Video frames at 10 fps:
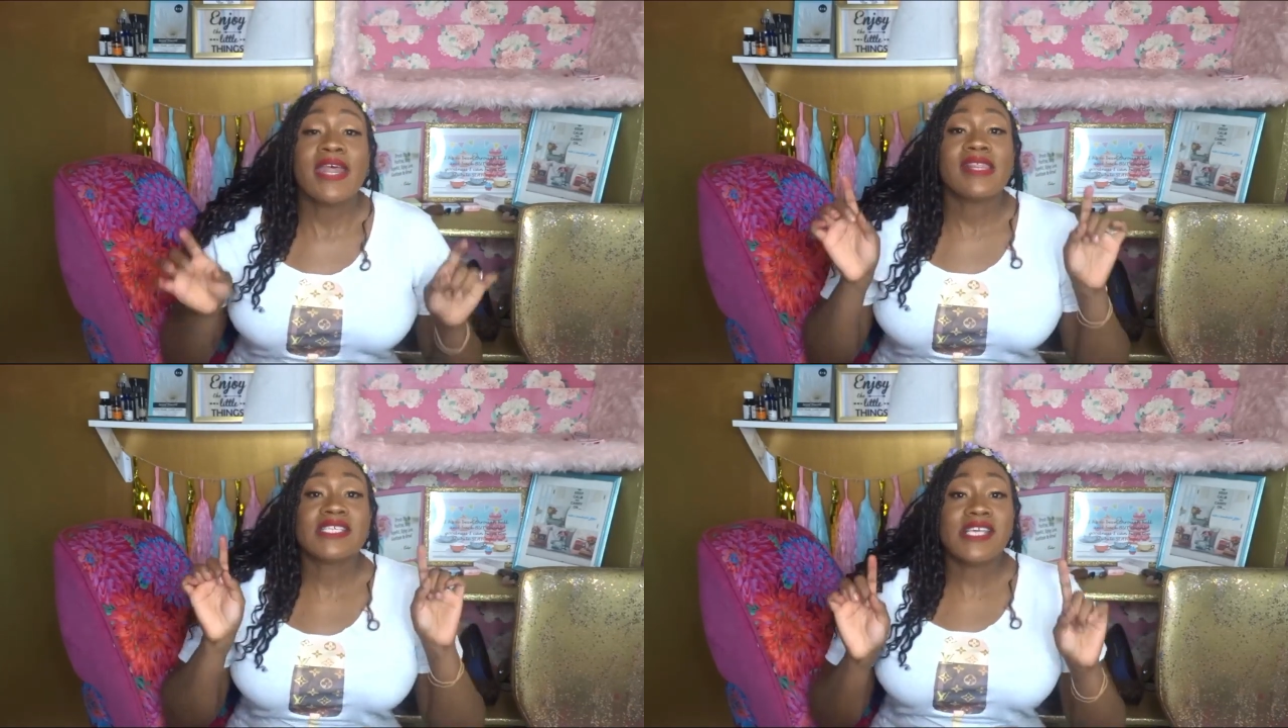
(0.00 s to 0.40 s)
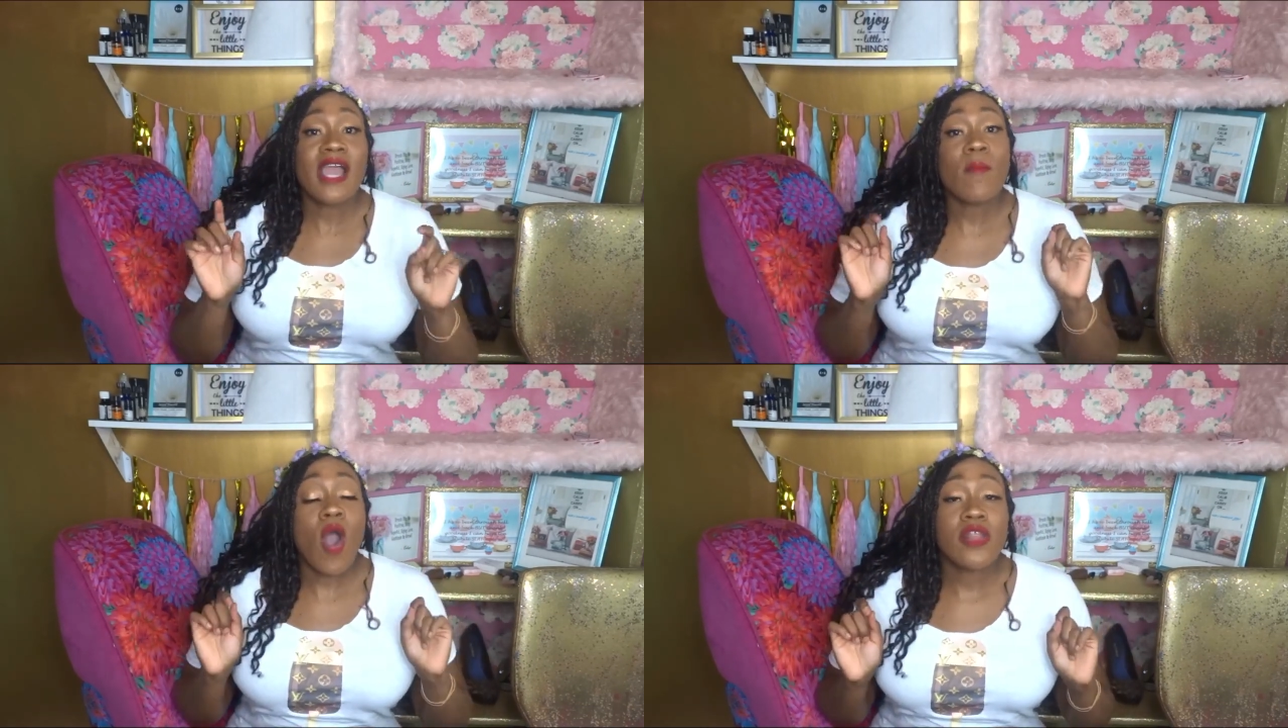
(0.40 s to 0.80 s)
Now, the
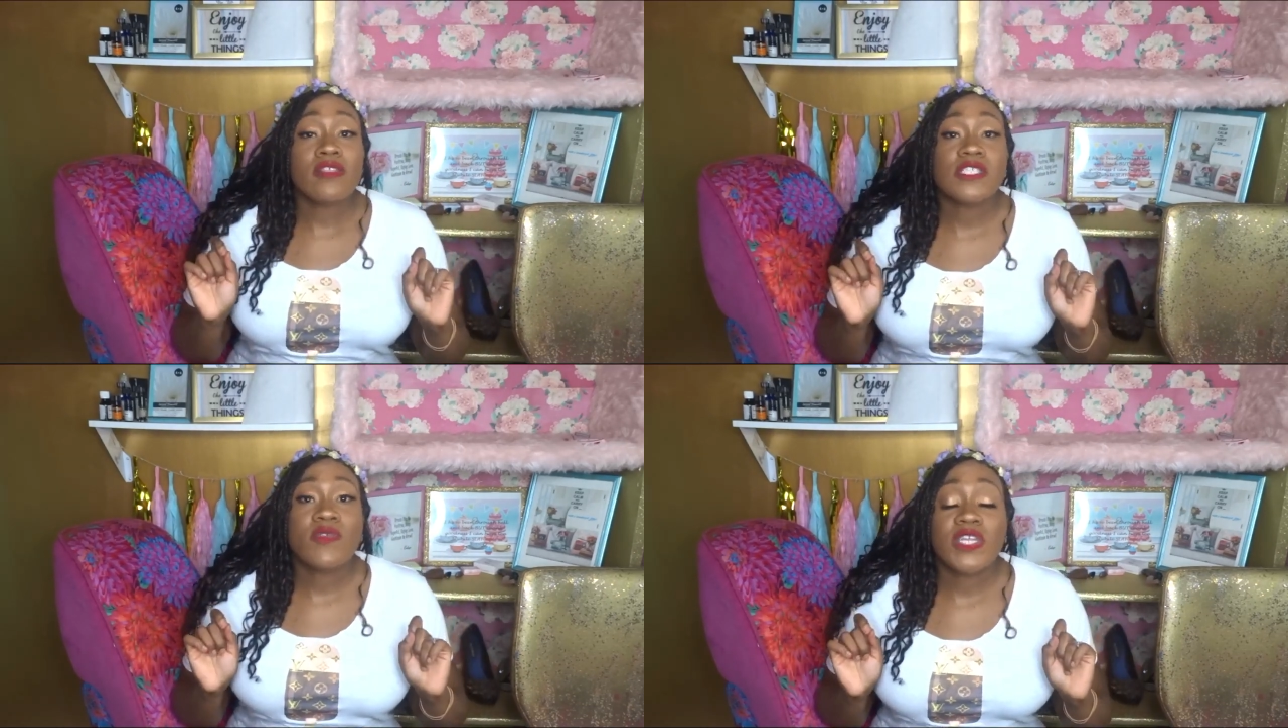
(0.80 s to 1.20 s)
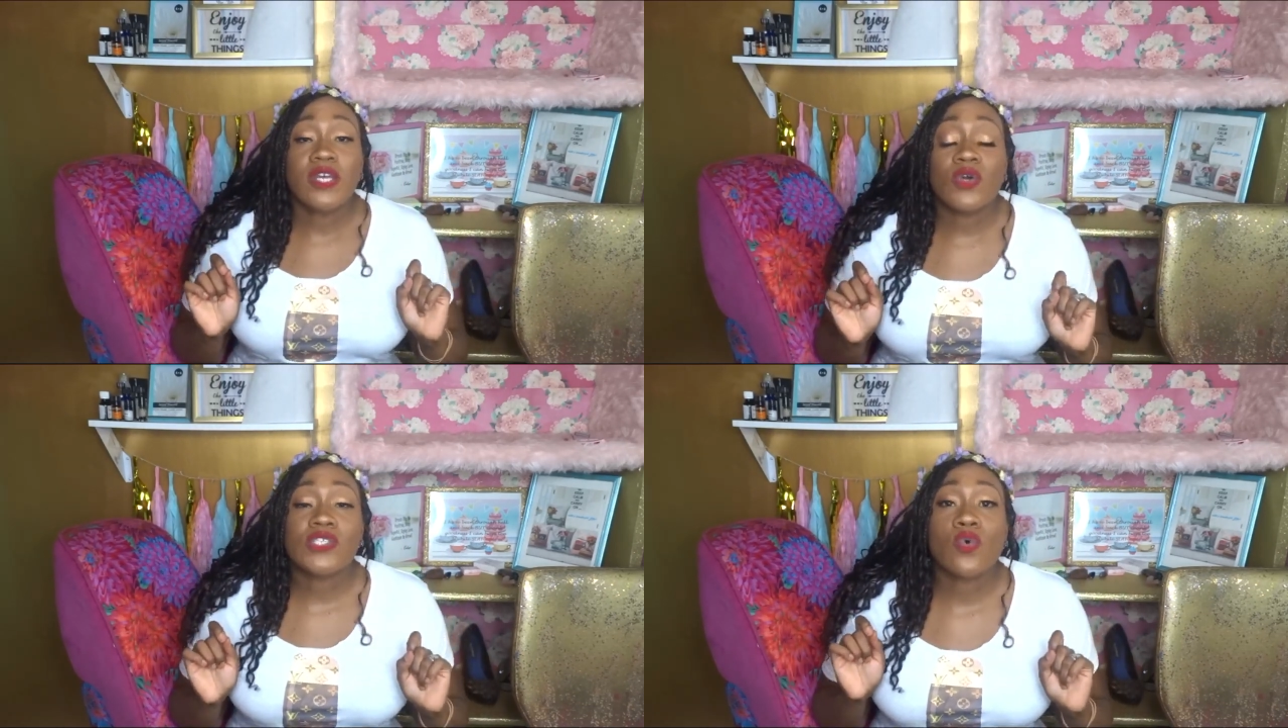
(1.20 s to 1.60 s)
second part of this
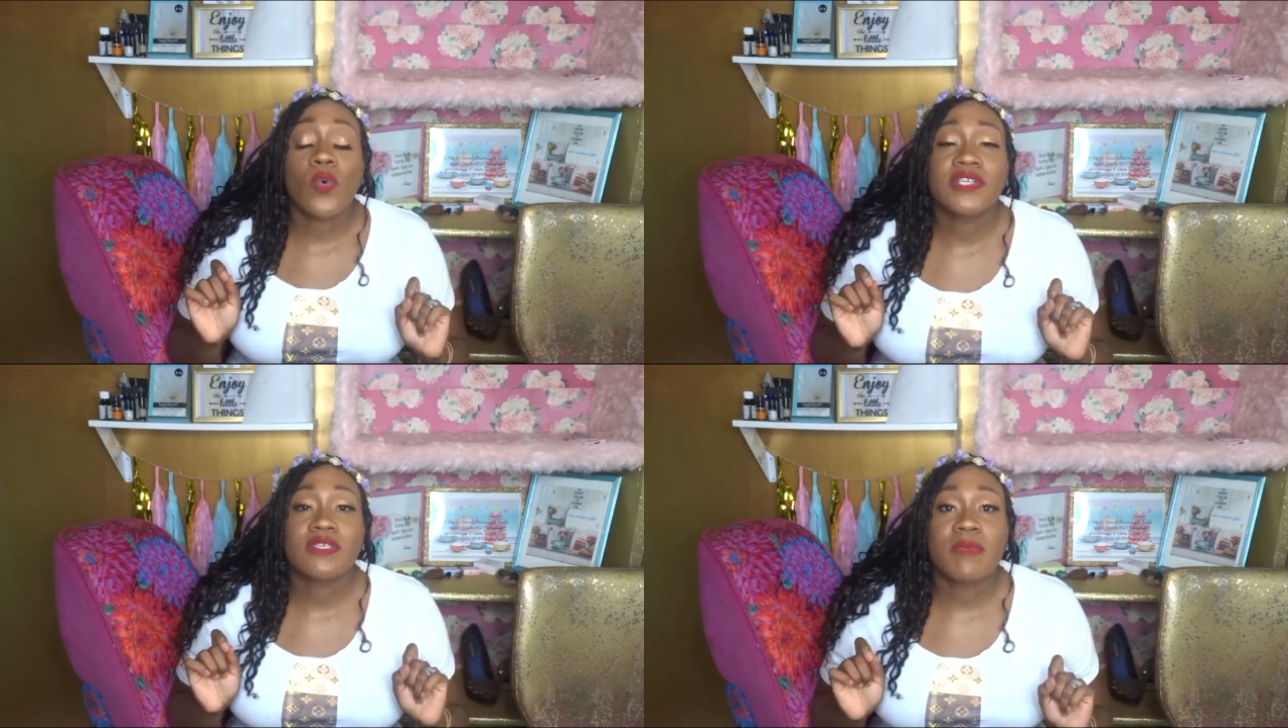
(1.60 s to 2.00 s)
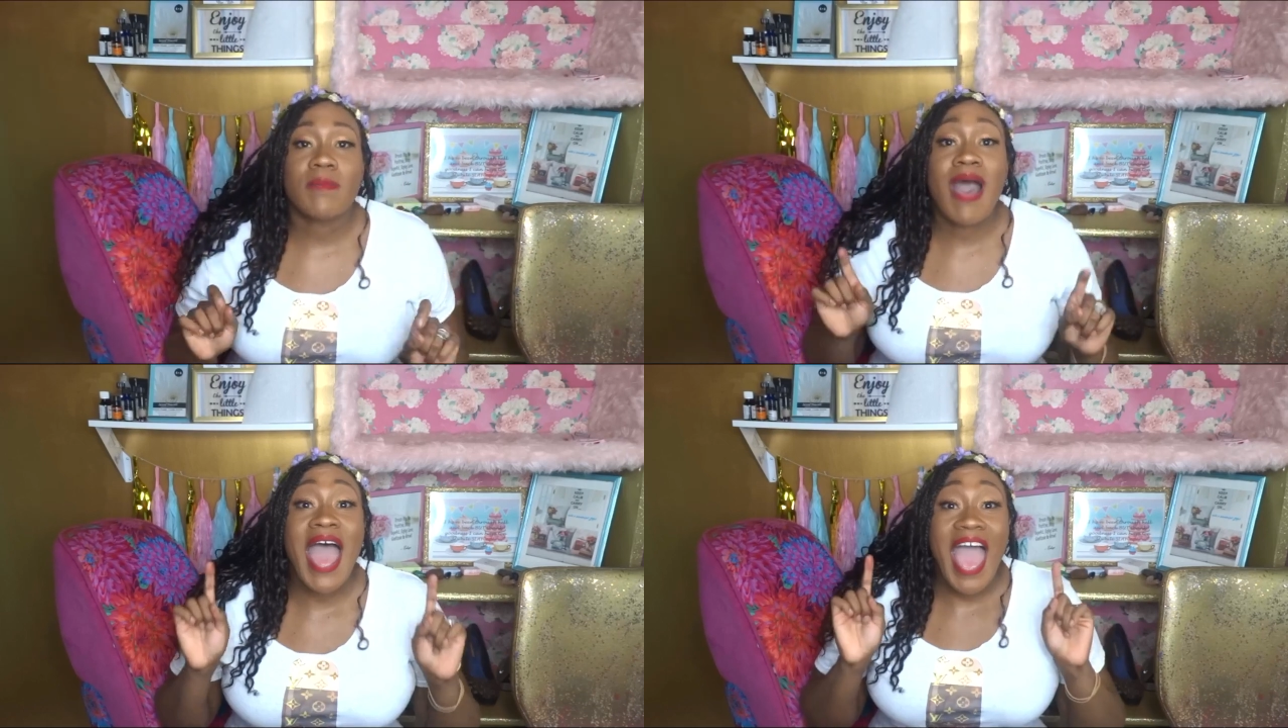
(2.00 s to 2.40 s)
video is going to be
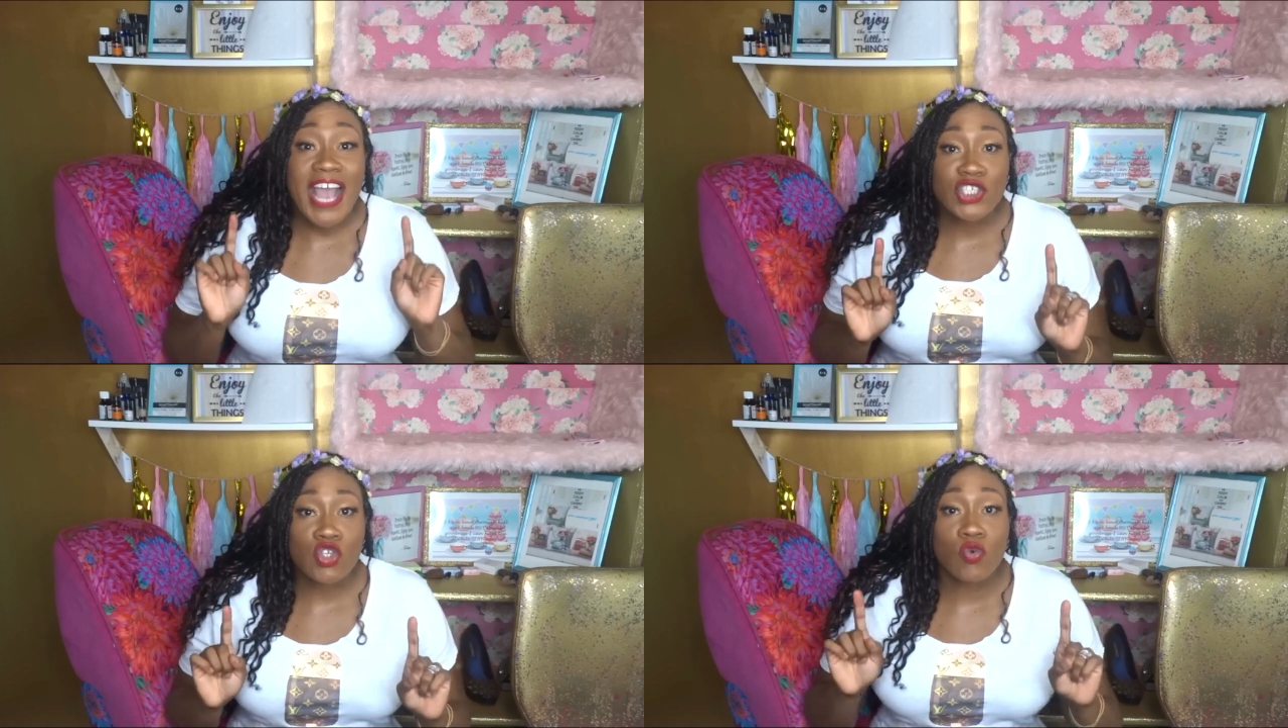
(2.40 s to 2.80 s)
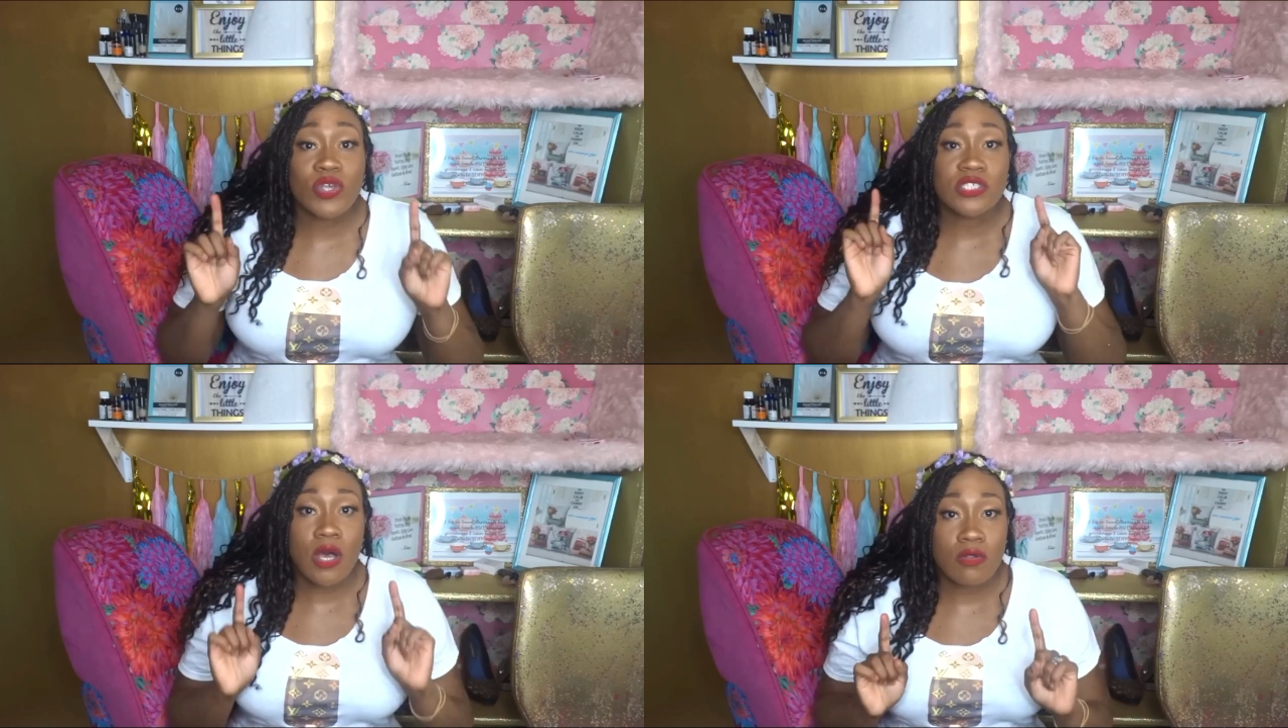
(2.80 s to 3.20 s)
my actual
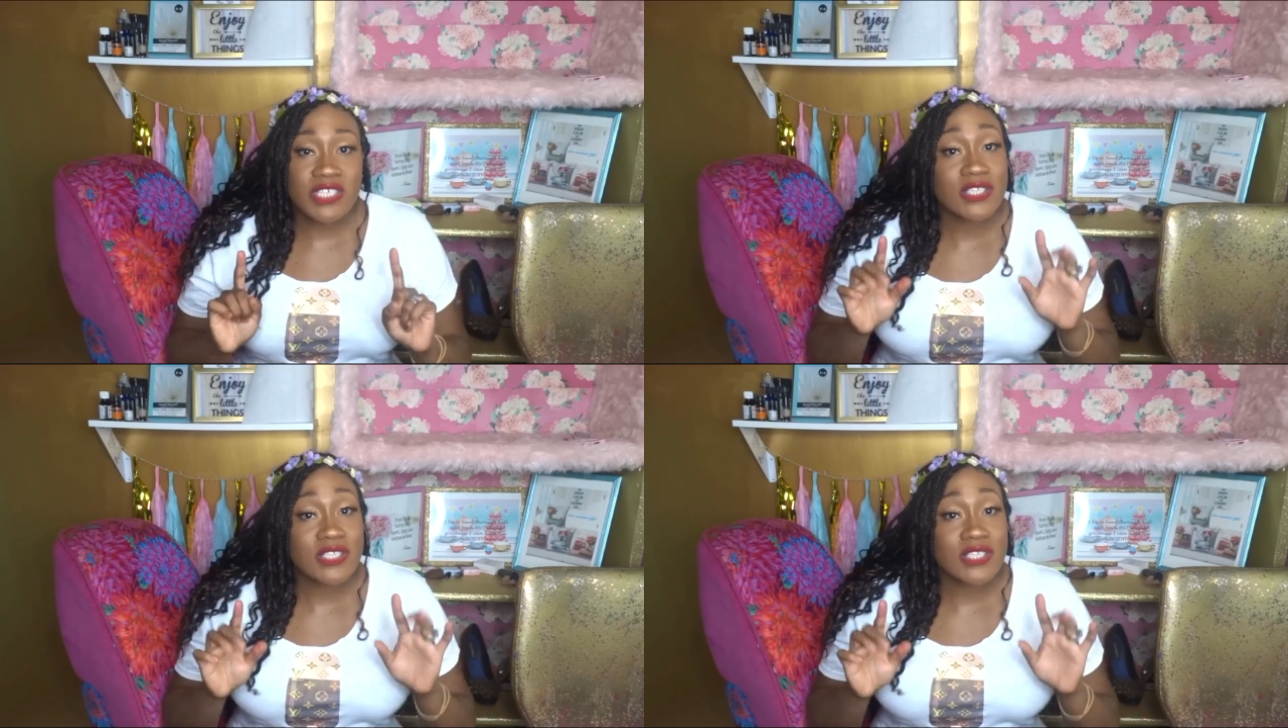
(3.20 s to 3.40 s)
results.